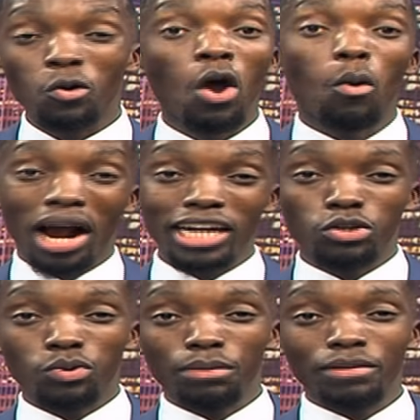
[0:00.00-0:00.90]
Wakati
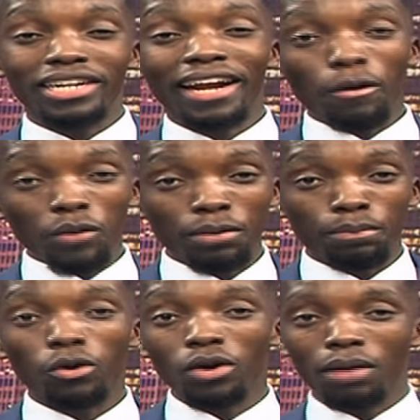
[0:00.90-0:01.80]
tulimleta na Will
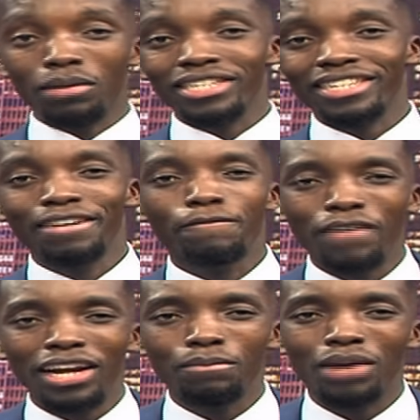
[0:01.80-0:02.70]
Brodamazi,
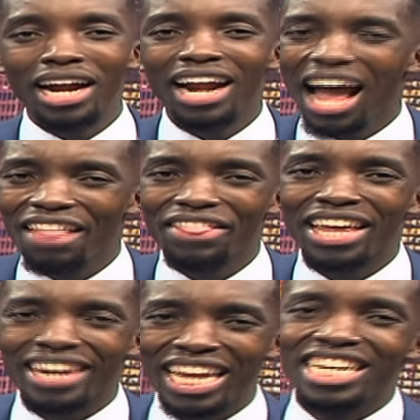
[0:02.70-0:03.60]
funny man and the
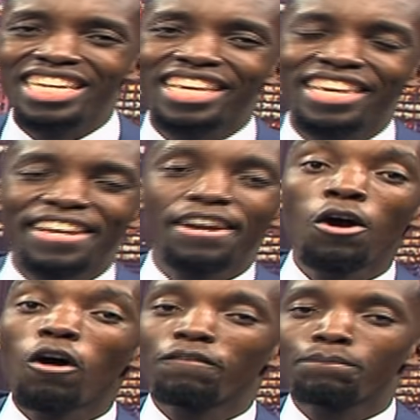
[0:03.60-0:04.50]
reigning king
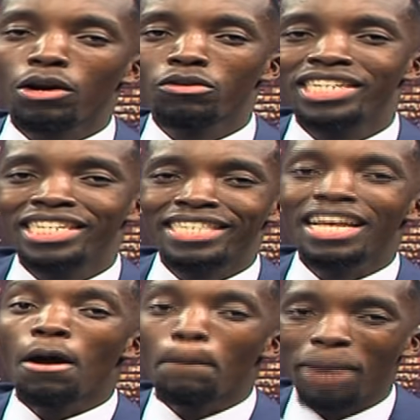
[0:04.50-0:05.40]
of parodies,
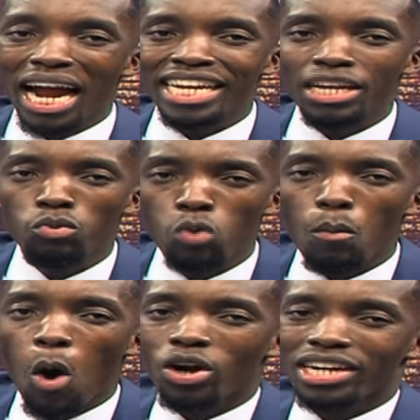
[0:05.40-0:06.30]
Padi
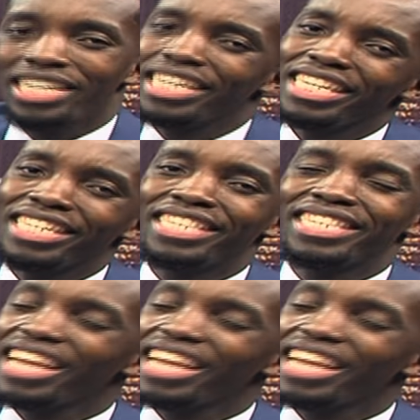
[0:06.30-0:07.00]
Wubonn is